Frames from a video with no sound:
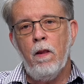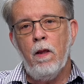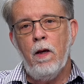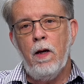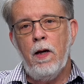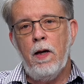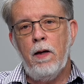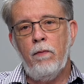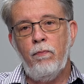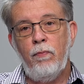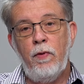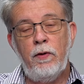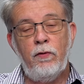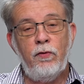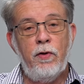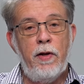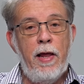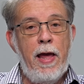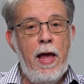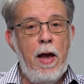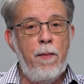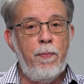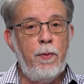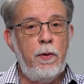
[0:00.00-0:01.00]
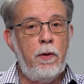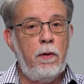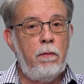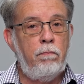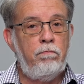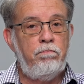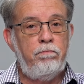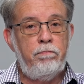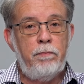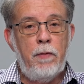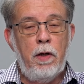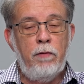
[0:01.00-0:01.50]
Uh, this could happen,
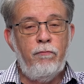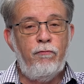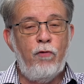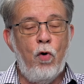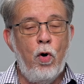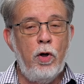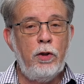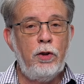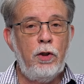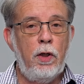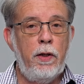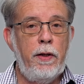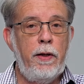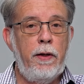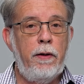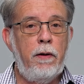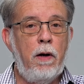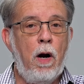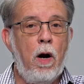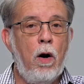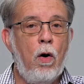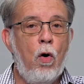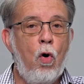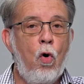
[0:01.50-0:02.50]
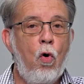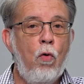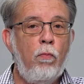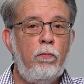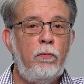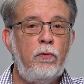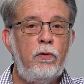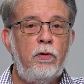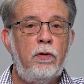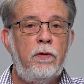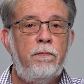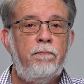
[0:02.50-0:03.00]
in, unfortunately, in our
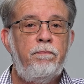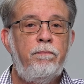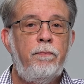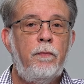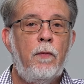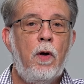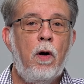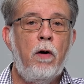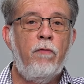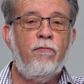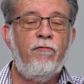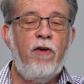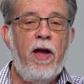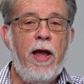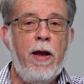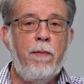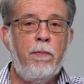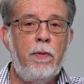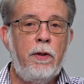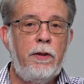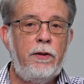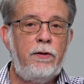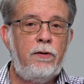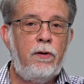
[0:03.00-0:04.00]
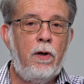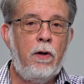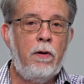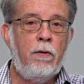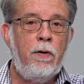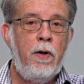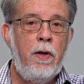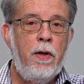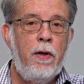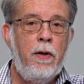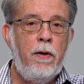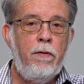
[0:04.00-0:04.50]
homes, our families, our